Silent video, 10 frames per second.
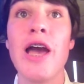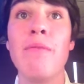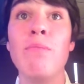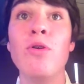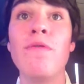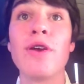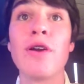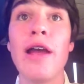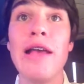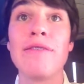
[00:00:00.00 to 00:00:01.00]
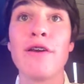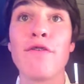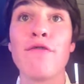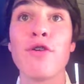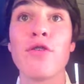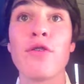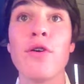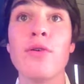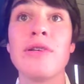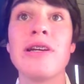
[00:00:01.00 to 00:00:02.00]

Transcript: and moving her hands like Frisco,